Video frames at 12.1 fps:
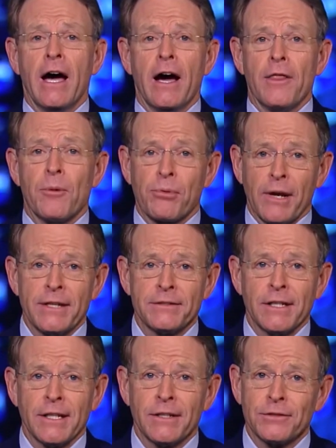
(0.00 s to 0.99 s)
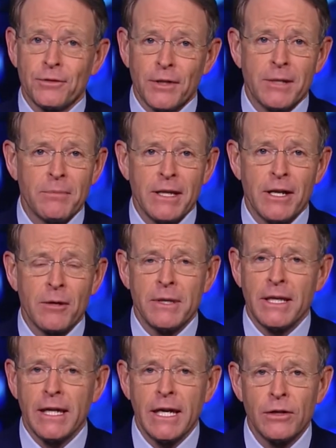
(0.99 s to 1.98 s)
The president is going to be there,
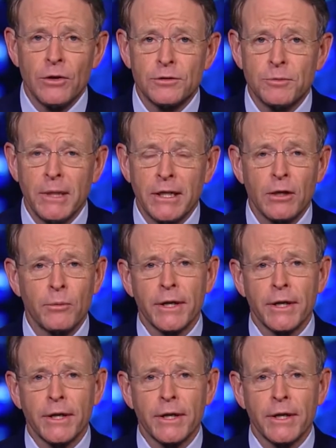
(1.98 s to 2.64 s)
be the keynote speaker.